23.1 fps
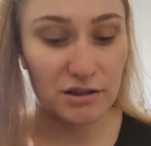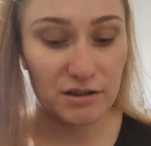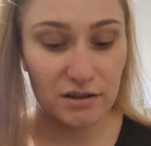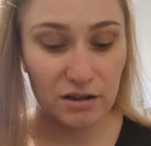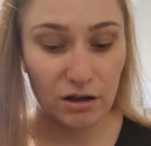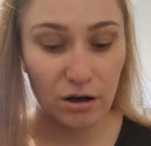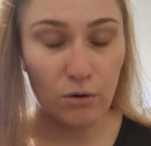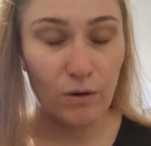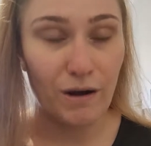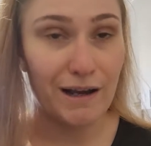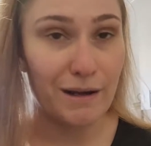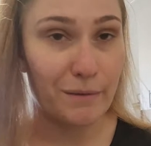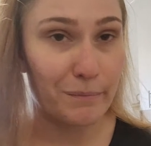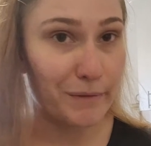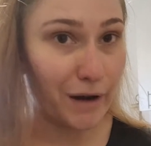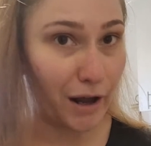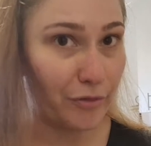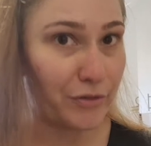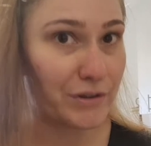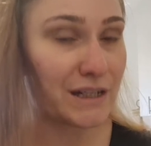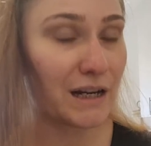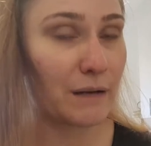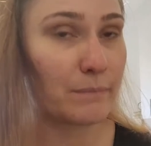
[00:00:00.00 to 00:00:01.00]
So I am
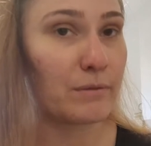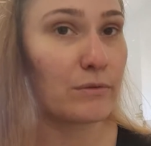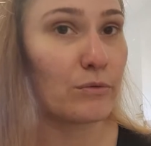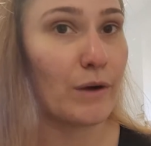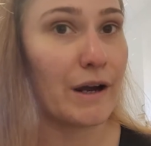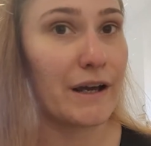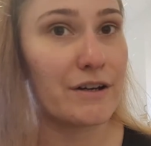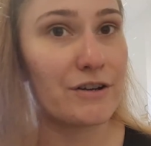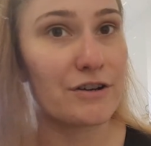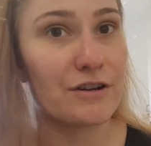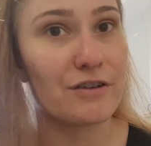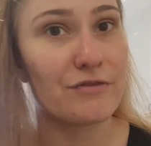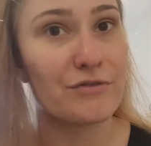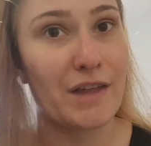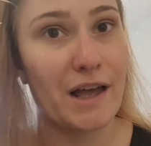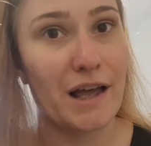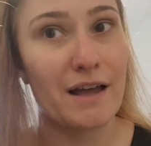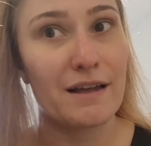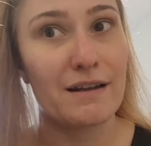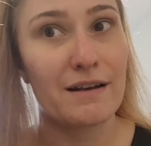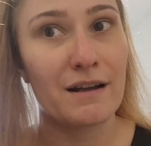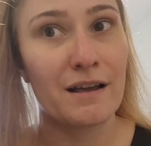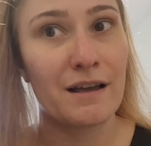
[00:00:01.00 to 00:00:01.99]
not the type of writer
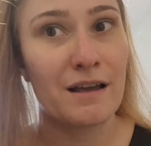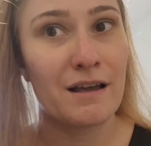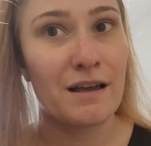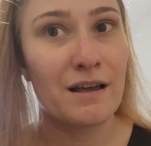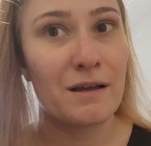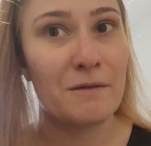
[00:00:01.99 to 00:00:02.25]
that